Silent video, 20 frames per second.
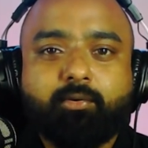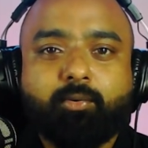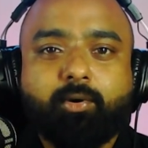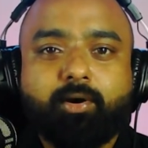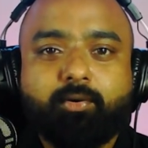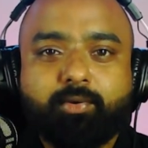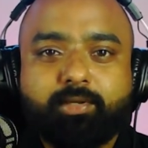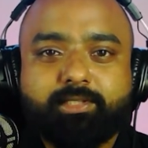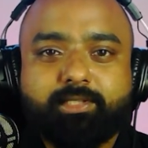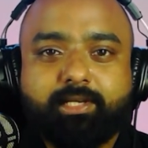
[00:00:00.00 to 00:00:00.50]

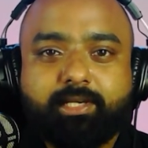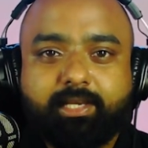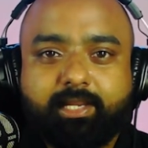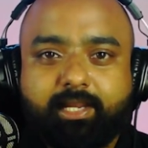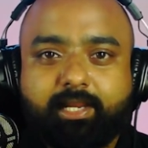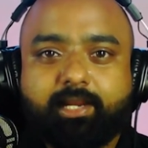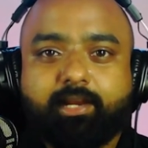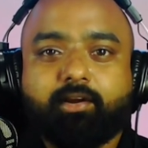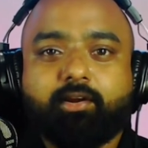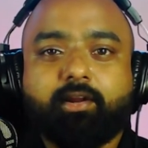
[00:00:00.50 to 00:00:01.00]
What was the
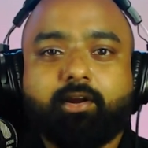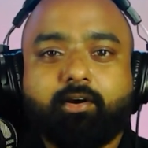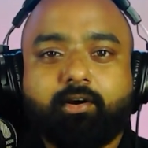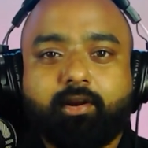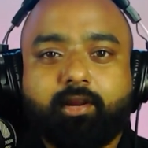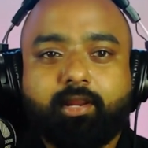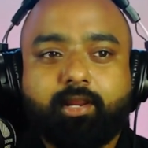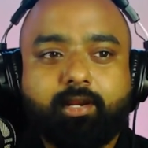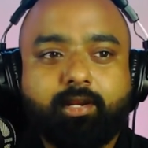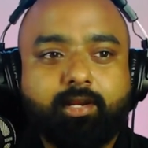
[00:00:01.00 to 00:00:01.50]
need
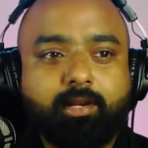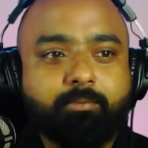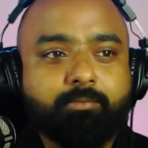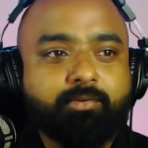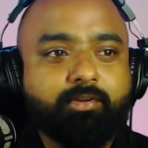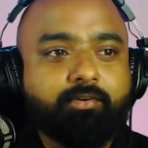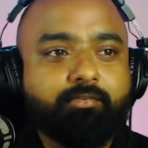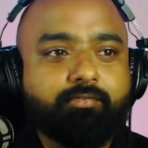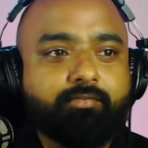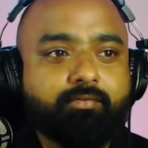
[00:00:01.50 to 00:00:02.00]
in
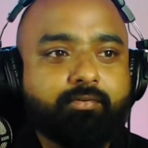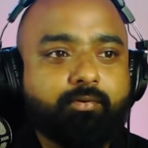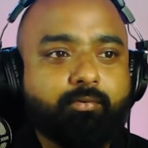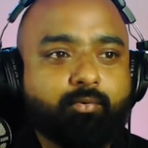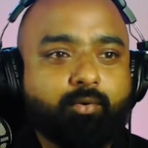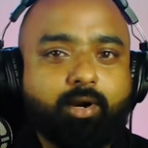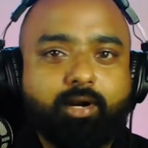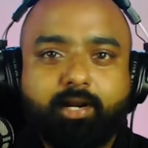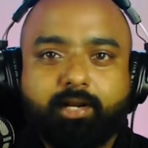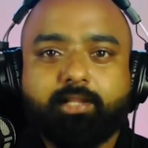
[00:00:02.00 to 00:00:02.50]
terms of
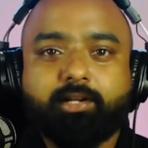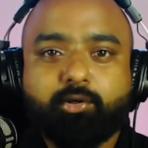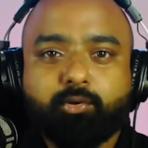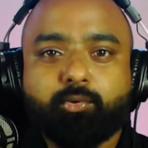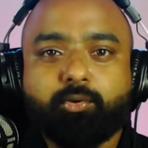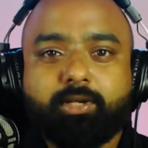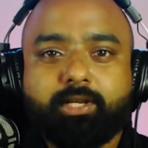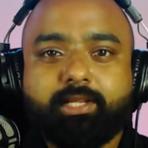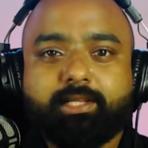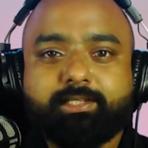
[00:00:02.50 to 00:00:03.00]
what are the
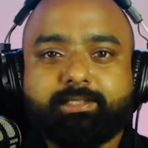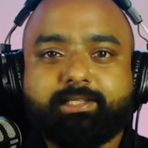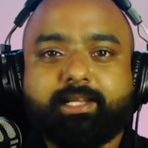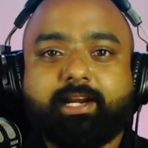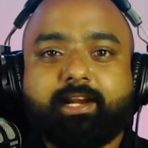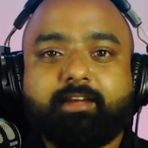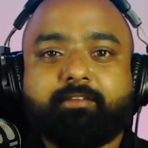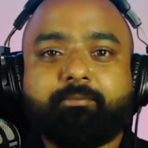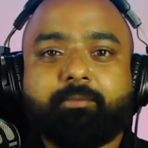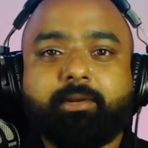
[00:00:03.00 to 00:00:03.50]
toolings
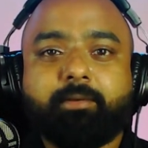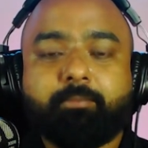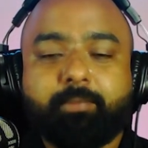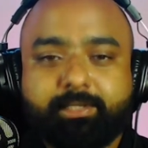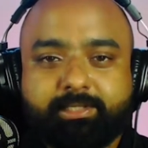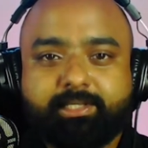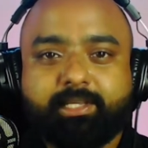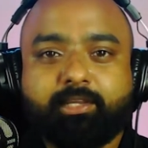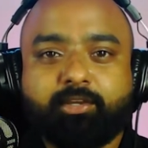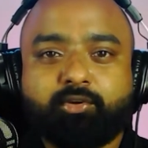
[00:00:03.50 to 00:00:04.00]
that have been
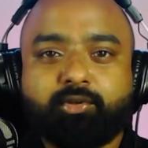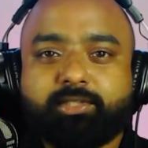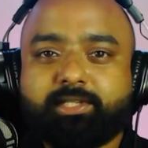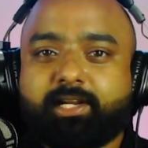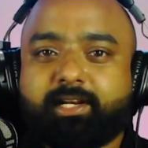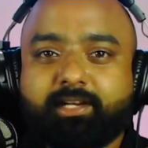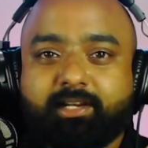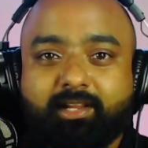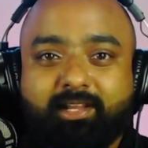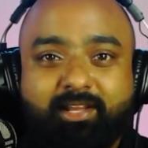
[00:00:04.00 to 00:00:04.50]
missing? You
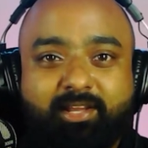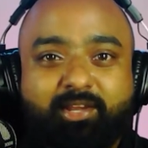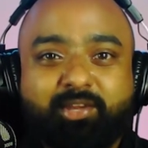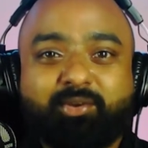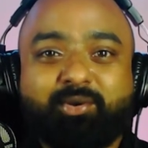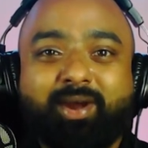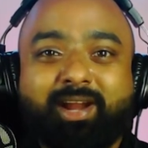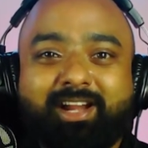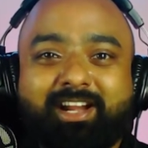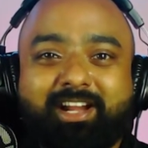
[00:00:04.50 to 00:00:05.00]
said
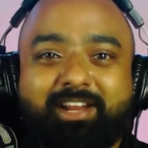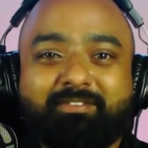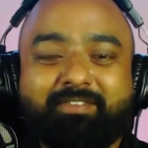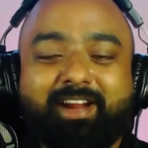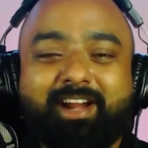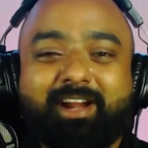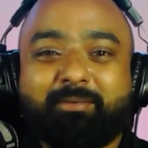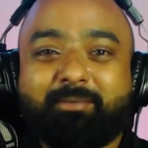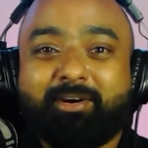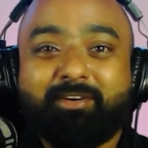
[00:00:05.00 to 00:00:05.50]
you
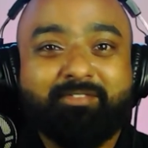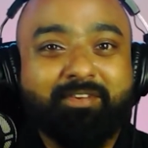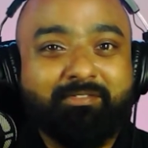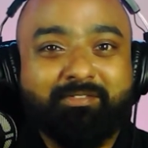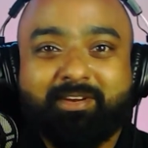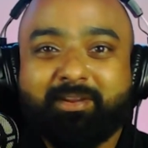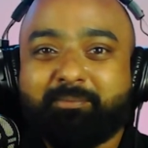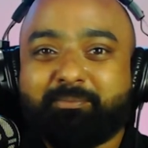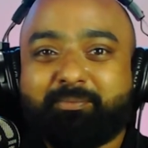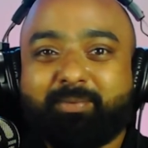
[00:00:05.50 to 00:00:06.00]
identified about
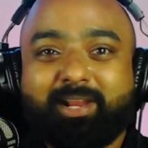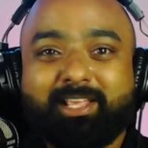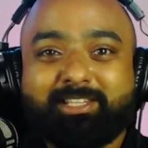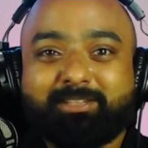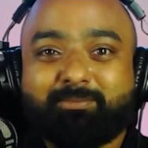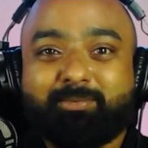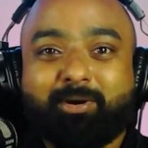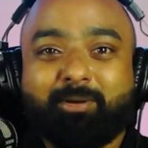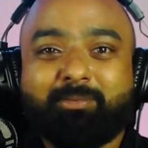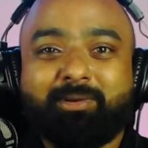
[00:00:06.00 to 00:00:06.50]
15
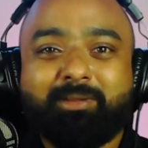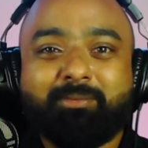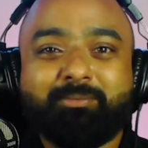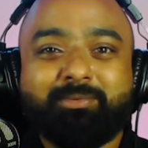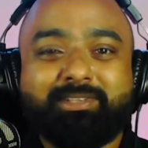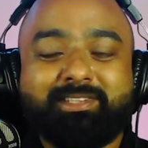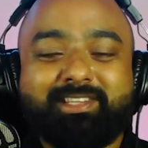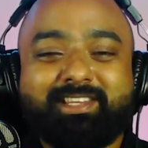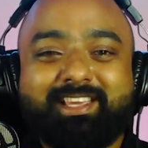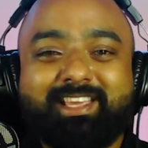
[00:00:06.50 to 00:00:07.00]
plus
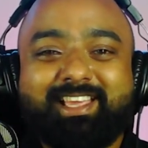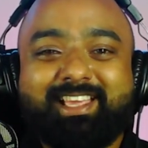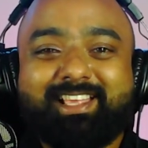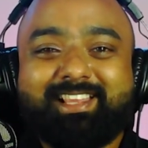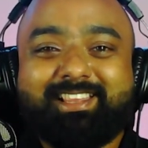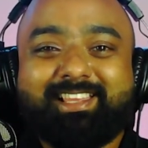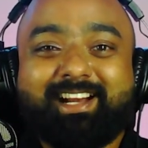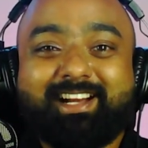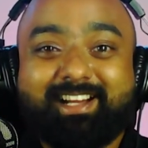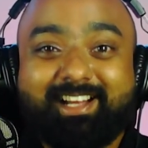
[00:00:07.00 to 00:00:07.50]
problems
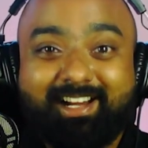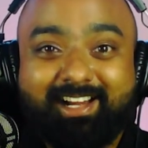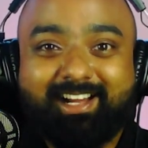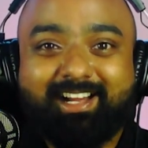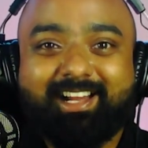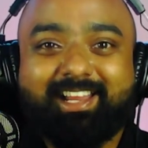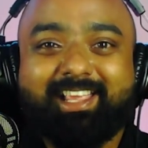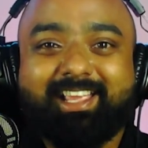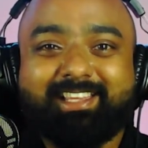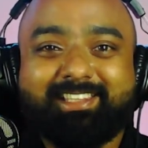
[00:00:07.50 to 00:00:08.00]
that
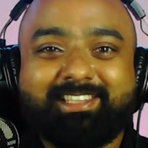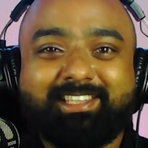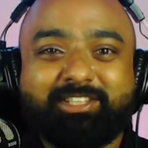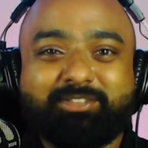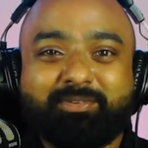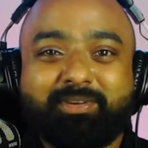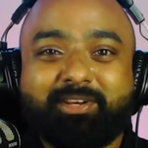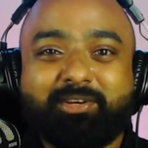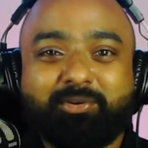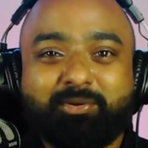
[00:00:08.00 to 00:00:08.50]
currently
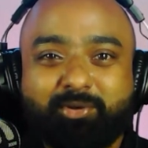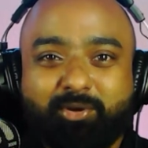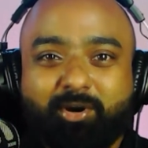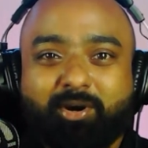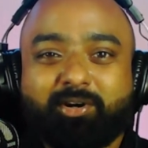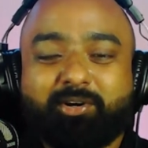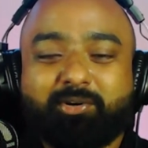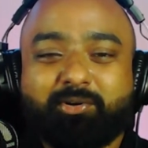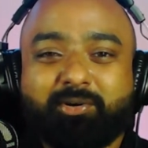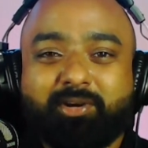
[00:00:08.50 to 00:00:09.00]
exist when you
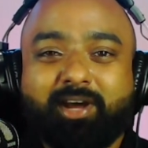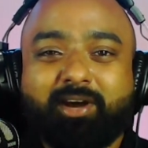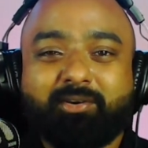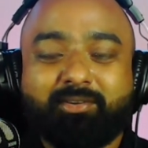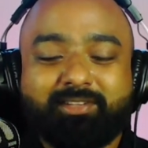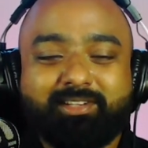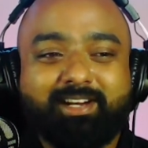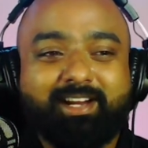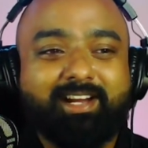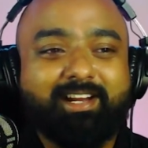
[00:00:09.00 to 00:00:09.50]
talk to
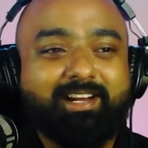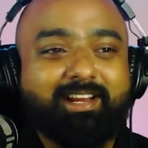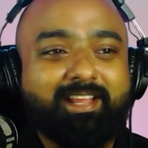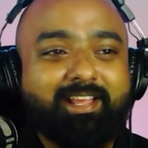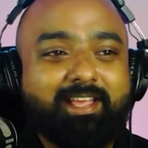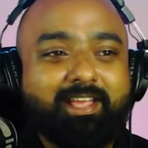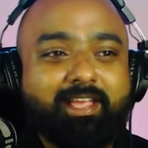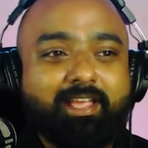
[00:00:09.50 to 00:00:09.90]
DAOs, right?